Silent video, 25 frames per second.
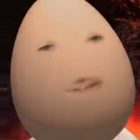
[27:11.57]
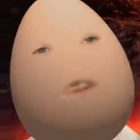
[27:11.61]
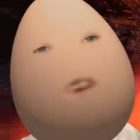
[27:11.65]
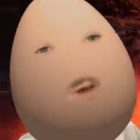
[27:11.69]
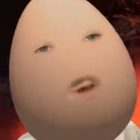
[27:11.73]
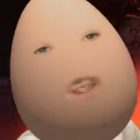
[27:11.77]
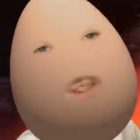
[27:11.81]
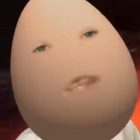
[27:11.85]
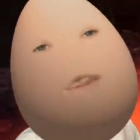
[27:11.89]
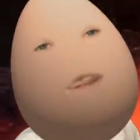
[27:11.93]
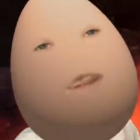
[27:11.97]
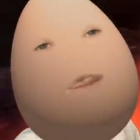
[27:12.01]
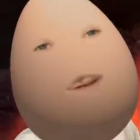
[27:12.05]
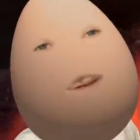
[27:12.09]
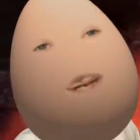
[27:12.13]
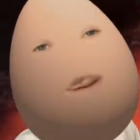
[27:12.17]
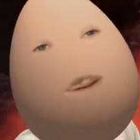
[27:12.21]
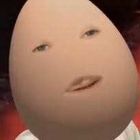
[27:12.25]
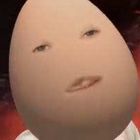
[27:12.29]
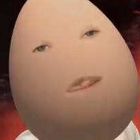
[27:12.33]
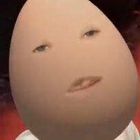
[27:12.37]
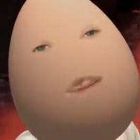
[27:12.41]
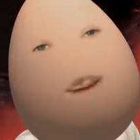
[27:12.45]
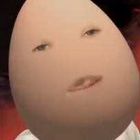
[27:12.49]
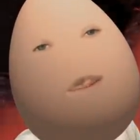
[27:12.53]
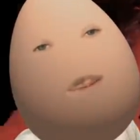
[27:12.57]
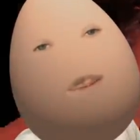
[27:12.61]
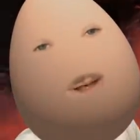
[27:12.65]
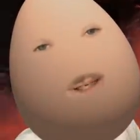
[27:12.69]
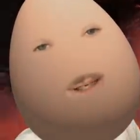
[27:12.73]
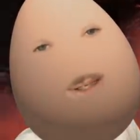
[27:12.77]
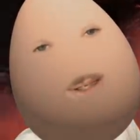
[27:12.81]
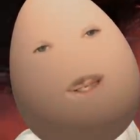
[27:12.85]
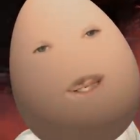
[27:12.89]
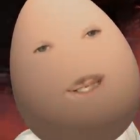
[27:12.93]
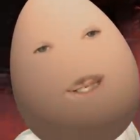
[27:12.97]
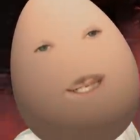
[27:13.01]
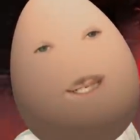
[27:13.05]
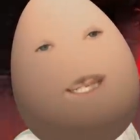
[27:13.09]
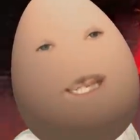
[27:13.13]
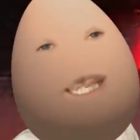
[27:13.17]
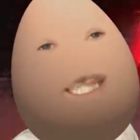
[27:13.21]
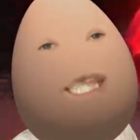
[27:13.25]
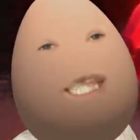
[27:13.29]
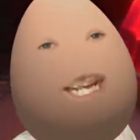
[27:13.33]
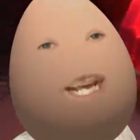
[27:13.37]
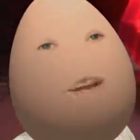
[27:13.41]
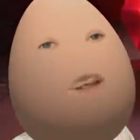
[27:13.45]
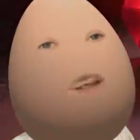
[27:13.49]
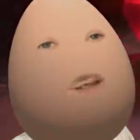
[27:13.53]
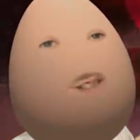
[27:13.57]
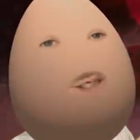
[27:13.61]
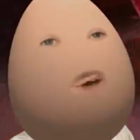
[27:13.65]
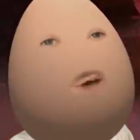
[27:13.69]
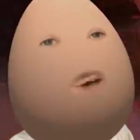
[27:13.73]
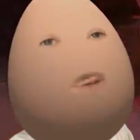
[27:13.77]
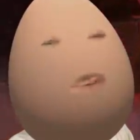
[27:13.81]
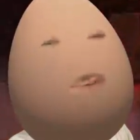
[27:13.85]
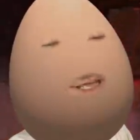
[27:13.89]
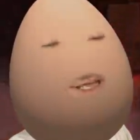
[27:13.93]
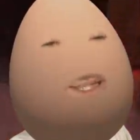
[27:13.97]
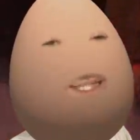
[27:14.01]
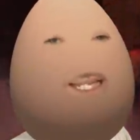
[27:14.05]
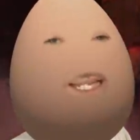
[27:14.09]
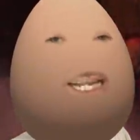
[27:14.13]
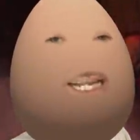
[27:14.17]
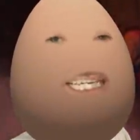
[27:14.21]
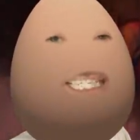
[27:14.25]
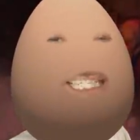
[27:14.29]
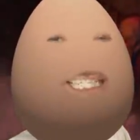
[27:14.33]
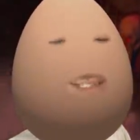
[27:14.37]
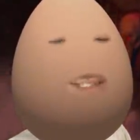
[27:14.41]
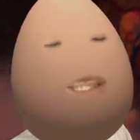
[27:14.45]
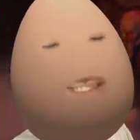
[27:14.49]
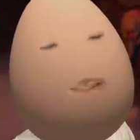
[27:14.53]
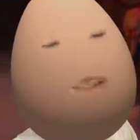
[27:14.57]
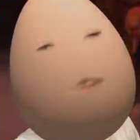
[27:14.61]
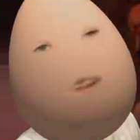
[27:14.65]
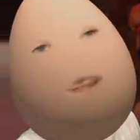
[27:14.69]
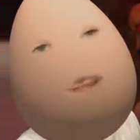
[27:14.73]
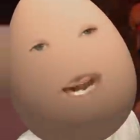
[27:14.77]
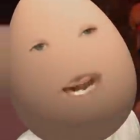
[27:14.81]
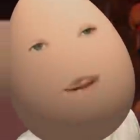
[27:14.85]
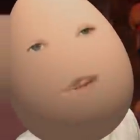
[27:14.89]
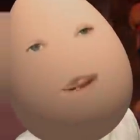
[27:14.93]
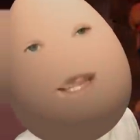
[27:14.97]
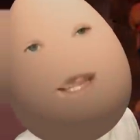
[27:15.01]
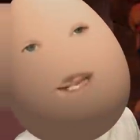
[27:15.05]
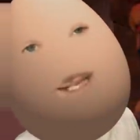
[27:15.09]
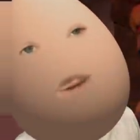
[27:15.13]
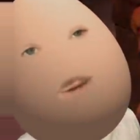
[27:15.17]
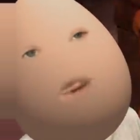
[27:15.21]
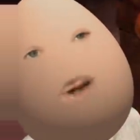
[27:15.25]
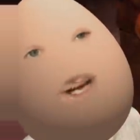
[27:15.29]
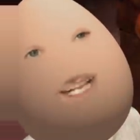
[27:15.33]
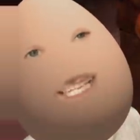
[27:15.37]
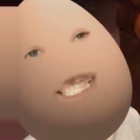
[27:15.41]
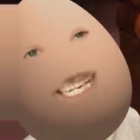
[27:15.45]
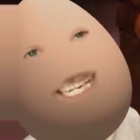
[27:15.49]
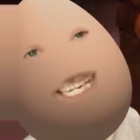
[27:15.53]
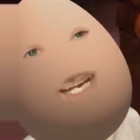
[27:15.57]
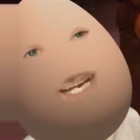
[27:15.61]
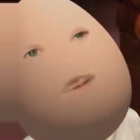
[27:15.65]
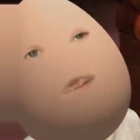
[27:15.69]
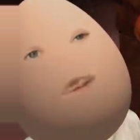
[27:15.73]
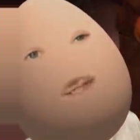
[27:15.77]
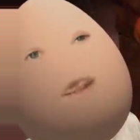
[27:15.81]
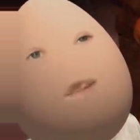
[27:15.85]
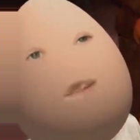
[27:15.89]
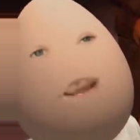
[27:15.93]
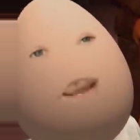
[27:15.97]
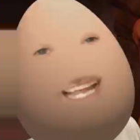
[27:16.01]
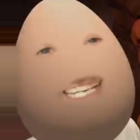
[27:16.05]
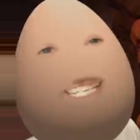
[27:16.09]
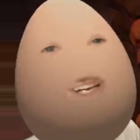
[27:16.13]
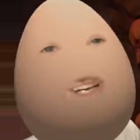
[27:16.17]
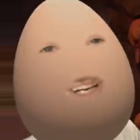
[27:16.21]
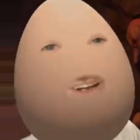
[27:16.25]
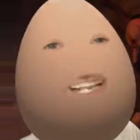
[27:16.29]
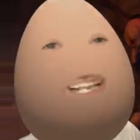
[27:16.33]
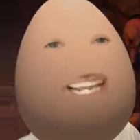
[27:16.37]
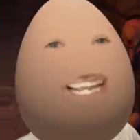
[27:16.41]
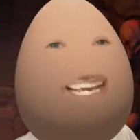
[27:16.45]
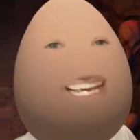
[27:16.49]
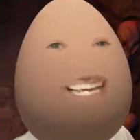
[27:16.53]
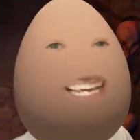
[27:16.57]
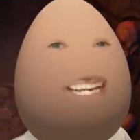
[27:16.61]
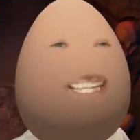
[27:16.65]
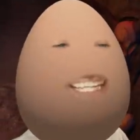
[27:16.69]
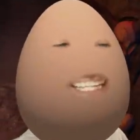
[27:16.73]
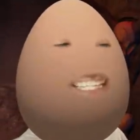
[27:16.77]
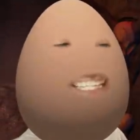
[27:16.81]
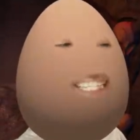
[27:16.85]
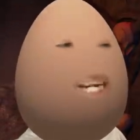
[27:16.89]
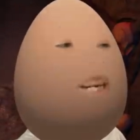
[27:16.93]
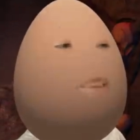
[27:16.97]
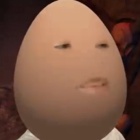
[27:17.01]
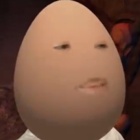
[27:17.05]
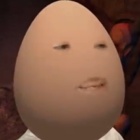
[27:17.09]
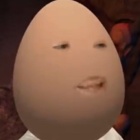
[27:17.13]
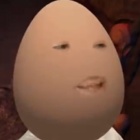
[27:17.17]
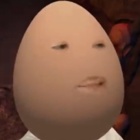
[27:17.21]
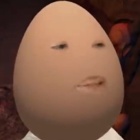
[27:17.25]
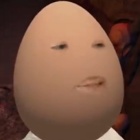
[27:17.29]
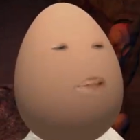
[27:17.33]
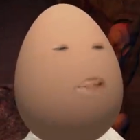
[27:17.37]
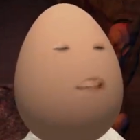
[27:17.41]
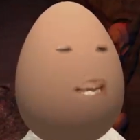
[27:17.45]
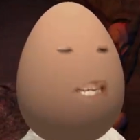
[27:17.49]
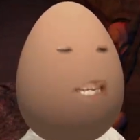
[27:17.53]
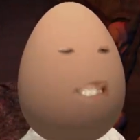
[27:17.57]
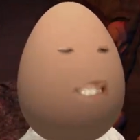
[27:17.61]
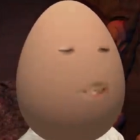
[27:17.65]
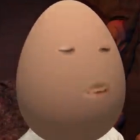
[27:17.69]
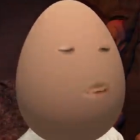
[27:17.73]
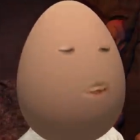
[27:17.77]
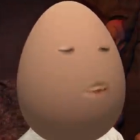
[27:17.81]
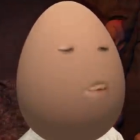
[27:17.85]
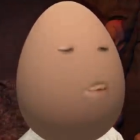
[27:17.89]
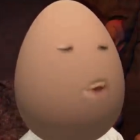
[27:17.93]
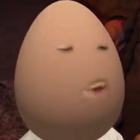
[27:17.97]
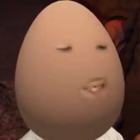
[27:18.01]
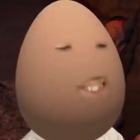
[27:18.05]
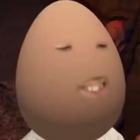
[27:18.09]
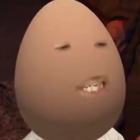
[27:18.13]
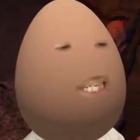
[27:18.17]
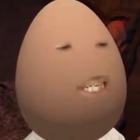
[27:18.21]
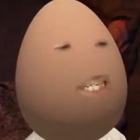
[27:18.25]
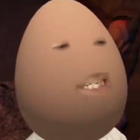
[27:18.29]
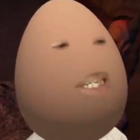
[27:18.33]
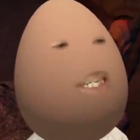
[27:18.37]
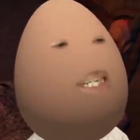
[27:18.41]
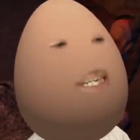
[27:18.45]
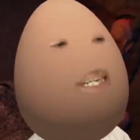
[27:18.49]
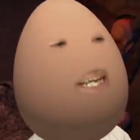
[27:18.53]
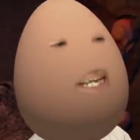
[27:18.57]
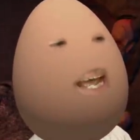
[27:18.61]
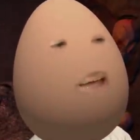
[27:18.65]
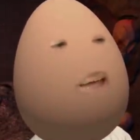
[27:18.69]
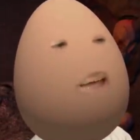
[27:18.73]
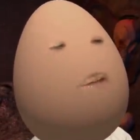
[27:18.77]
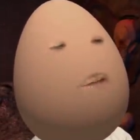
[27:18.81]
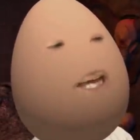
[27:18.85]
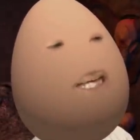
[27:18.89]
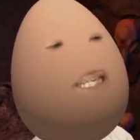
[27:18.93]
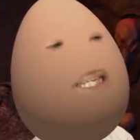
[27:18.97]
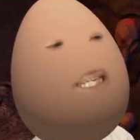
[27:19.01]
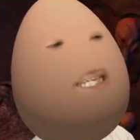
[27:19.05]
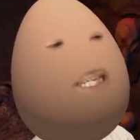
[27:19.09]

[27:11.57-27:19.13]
If you also want to become a member, you check out the join button next to the subscribe button. I want to check out the Patreon link in the description. Thanks so much for watching, and thank you